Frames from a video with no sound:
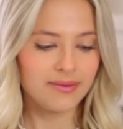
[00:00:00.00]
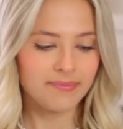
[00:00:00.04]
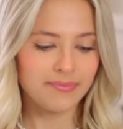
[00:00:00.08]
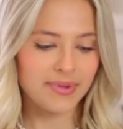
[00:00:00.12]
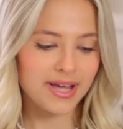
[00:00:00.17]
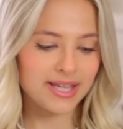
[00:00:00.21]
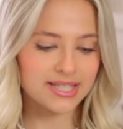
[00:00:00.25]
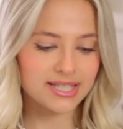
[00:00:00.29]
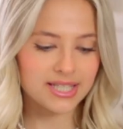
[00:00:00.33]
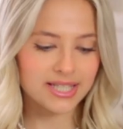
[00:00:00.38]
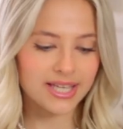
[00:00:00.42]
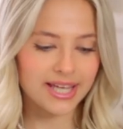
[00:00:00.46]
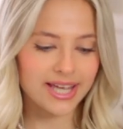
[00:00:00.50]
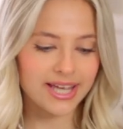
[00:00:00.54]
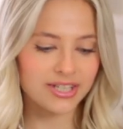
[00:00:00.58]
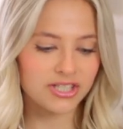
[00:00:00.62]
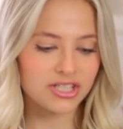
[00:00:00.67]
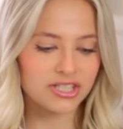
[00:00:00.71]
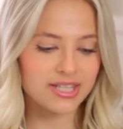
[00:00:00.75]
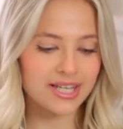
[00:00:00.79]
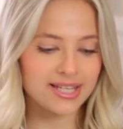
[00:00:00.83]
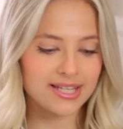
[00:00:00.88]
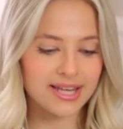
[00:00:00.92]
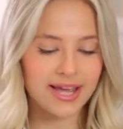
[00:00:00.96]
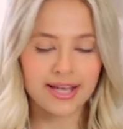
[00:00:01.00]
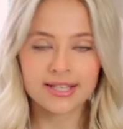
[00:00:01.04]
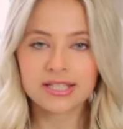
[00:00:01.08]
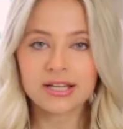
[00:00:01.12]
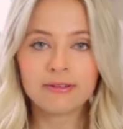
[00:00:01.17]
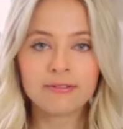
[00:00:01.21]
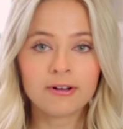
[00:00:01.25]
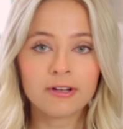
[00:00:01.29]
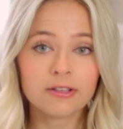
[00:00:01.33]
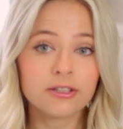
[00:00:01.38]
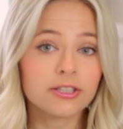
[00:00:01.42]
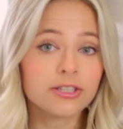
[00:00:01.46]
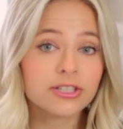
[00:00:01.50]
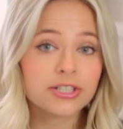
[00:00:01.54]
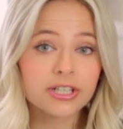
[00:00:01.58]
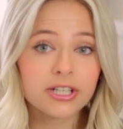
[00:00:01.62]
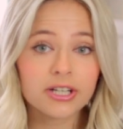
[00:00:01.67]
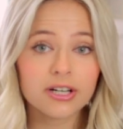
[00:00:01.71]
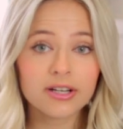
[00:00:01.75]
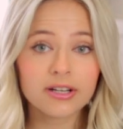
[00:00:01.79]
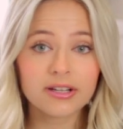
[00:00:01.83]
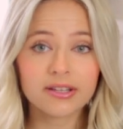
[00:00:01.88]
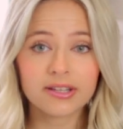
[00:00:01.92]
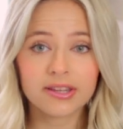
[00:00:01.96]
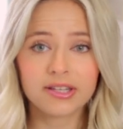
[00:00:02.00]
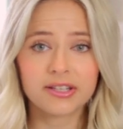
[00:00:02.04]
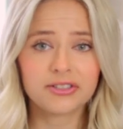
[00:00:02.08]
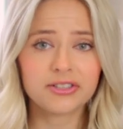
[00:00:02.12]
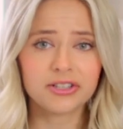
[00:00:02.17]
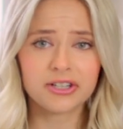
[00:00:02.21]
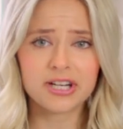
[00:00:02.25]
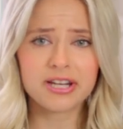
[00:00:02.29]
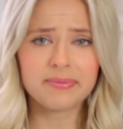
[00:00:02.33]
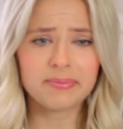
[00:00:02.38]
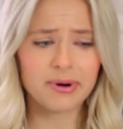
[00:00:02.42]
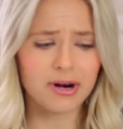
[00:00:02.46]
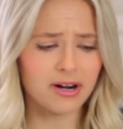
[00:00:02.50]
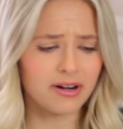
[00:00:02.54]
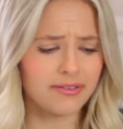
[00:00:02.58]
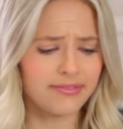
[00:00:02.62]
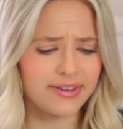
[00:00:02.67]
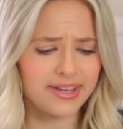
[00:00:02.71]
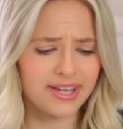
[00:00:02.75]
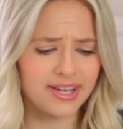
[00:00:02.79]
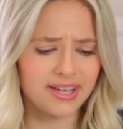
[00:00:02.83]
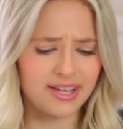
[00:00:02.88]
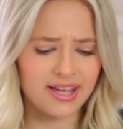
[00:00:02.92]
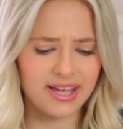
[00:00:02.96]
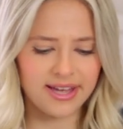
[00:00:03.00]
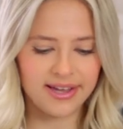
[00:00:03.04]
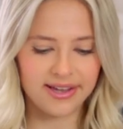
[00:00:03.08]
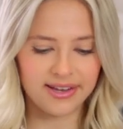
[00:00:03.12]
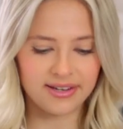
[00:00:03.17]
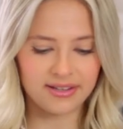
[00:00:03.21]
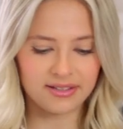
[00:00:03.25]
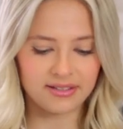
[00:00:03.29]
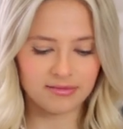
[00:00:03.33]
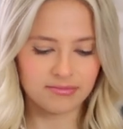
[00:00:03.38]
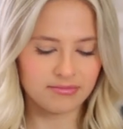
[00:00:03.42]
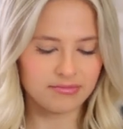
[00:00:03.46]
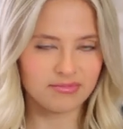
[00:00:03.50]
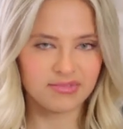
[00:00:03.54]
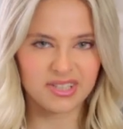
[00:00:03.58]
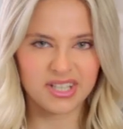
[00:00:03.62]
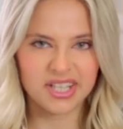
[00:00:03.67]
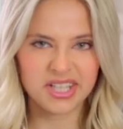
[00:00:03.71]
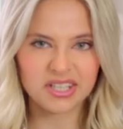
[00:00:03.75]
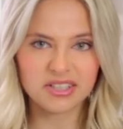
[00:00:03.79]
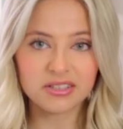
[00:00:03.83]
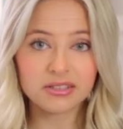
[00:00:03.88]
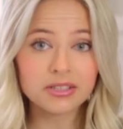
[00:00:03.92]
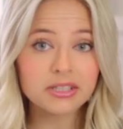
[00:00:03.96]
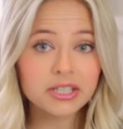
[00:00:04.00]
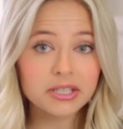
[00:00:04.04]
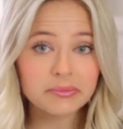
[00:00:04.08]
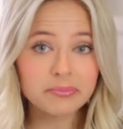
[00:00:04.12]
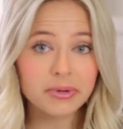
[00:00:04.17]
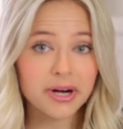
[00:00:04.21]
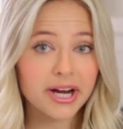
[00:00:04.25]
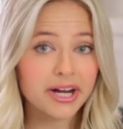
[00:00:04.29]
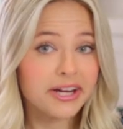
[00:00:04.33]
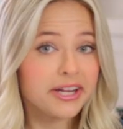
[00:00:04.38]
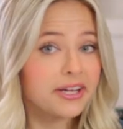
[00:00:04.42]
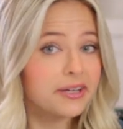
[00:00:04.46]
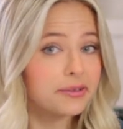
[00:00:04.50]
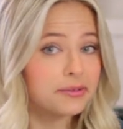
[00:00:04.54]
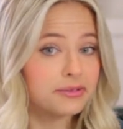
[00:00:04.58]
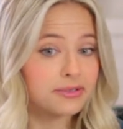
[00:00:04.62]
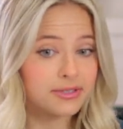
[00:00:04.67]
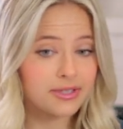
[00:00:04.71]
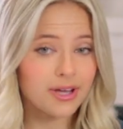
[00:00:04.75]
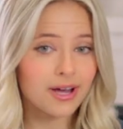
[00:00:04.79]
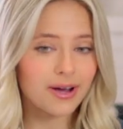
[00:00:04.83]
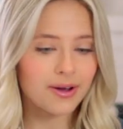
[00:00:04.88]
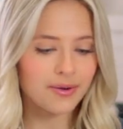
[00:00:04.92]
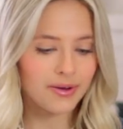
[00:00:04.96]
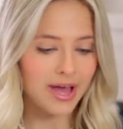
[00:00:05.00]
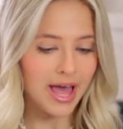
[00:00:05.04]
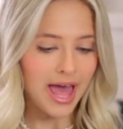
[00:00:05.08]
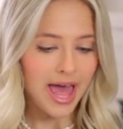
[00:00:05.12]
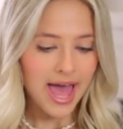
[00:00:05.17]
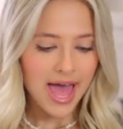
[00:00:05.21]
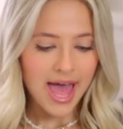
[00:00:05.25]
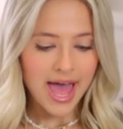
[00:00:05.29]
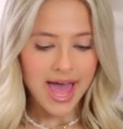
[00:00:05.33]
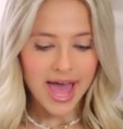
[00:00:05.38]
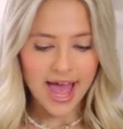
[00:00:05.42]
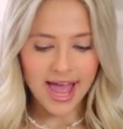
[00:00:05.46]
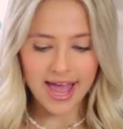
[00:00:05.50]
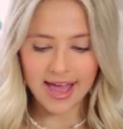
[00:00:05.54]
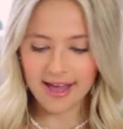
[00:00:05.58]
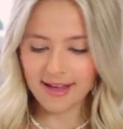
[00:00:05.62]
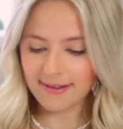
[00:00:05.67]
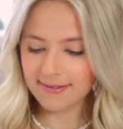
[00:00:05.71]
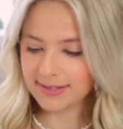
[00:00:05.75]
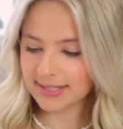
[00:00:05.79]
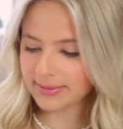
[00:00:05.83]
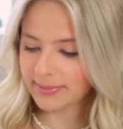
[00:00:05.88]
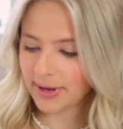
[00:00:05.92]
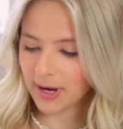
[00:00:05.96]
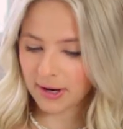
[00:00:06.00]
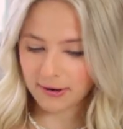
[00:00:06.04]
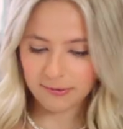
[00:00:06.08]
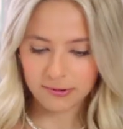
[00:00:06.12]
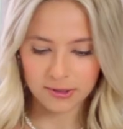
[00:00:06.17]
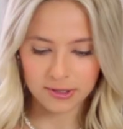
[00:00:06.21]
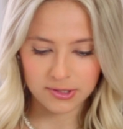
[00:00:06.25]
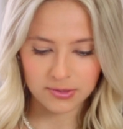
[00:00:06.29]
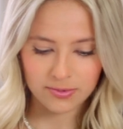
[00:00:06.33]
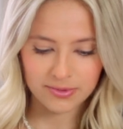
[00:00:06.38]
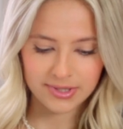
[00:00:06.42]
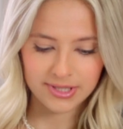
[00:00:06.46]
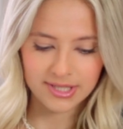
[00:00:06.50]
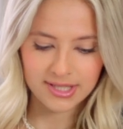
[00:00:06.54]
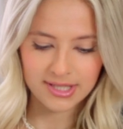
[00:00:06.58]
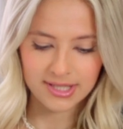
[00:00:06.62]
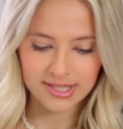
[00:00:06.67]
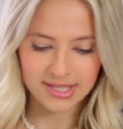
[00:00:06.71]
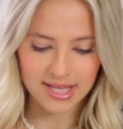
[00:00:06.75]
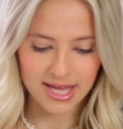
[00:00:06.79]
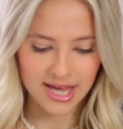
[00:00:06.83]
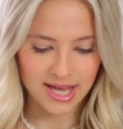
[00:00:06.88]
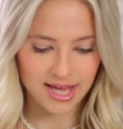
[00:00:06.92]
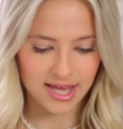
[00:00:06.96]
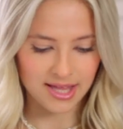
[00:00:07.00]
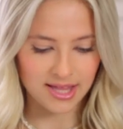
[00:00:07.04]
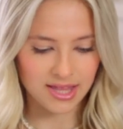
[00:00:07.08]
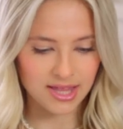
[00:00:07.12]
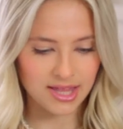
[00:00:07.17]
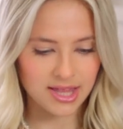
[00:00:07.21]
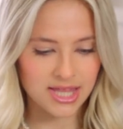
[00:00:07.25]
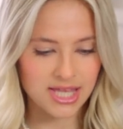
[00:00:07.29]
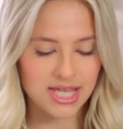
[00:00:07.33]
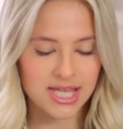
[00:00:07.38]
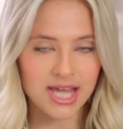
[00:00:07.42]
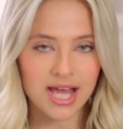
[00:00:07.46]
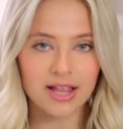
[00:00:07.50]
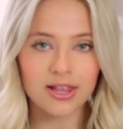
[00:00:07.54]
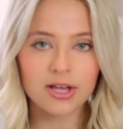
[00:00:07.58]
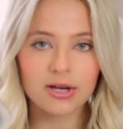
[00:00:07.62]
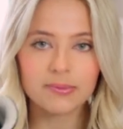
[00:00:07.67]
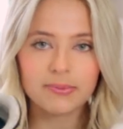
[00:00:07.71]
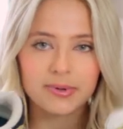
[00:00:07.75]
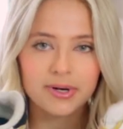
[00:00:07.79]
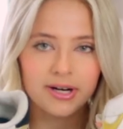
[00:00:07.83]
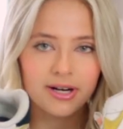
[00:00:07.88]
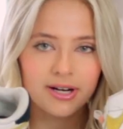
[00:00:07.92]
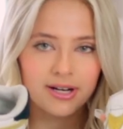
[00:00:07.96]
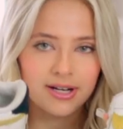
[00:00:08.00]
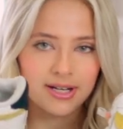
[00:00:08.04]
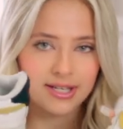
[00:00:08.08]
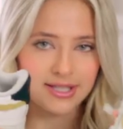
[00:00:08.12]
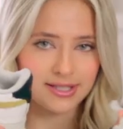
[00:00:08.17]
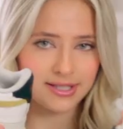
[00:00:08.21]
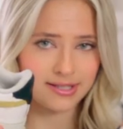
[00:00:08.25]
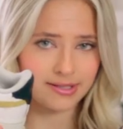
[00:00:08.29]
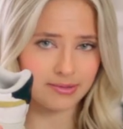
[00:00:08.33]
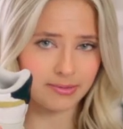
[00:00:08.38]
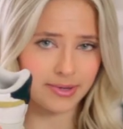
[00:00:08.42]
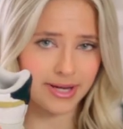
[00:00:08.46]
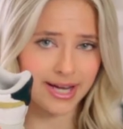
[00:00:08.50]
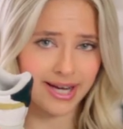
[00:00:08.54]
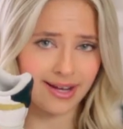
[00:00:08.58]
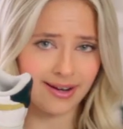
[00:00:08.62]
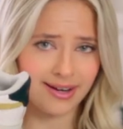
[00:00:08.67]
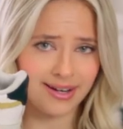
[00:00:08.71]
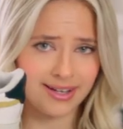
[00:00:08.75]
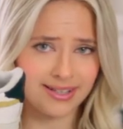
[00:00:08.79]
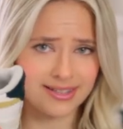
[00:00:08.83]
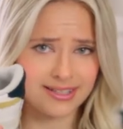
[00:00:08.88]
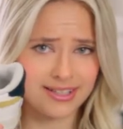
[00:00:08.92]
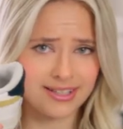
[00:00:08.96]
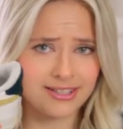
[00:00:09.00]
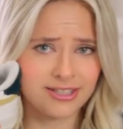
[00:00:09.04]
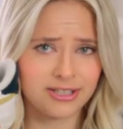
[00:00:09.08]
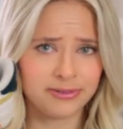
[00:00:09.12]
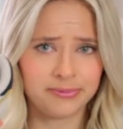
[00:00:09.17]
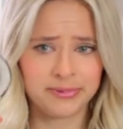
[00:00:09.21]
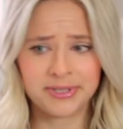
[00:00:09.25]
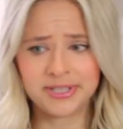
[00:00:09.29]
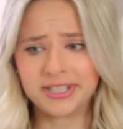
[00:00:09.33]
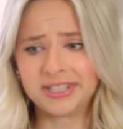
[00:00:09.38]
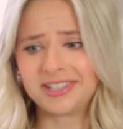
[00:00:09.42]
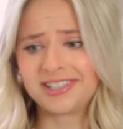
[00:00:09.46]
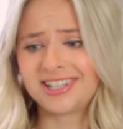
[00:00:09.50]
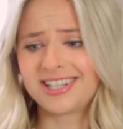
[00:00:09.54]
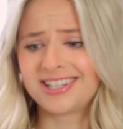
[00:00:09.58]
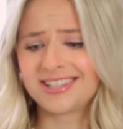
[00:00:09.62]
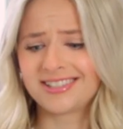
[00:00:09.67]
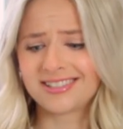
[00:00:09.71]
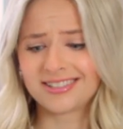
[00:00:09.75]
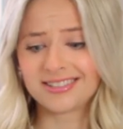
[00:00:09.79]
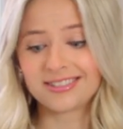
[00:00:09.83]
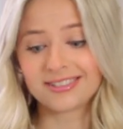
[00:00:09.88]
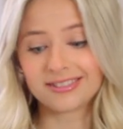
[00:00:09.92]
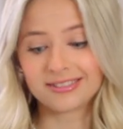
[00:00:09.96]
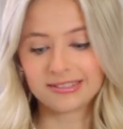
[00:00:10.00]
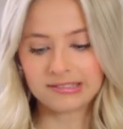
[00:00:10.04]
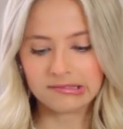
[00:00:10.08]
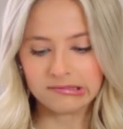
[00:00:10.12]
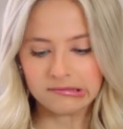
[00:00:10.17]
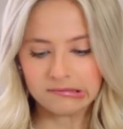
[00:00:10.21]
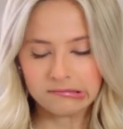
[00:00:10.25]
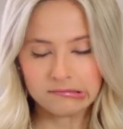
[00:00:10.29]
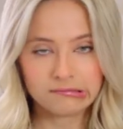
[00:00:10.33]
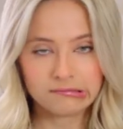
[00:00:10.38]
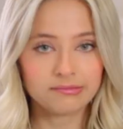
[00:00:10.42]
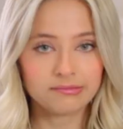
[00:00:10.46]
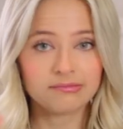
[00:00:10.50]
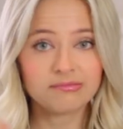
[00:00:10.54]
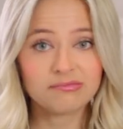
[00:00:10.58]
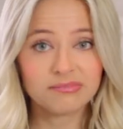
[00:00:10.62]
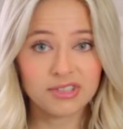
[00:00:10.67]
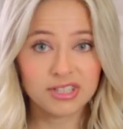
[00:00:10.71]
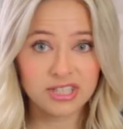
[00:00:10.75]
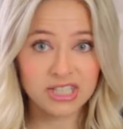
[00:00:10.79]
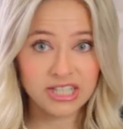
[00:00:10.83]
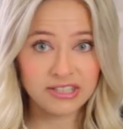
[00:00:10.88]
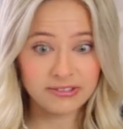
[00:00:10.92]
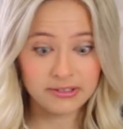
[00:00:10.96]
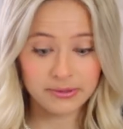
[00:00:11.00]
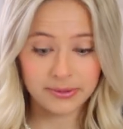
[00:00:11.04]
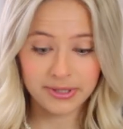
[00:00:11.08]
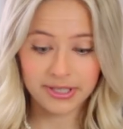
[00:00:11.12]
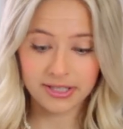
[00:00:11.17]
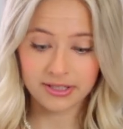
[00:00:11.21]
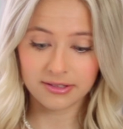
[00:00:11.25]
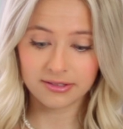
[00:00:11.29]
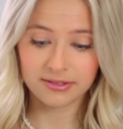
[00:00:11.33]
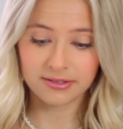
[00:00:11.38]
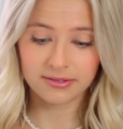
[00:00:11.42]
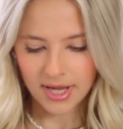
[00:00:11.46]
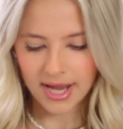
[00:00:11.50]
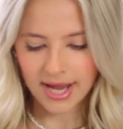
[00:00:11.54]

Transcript: Basically, it just like takes off all the dirt, the dirty part of it, and it'll look brand new. So I have some Air Force Ones that the yellow part is suede and it's like super dirty, so we'll see if it works.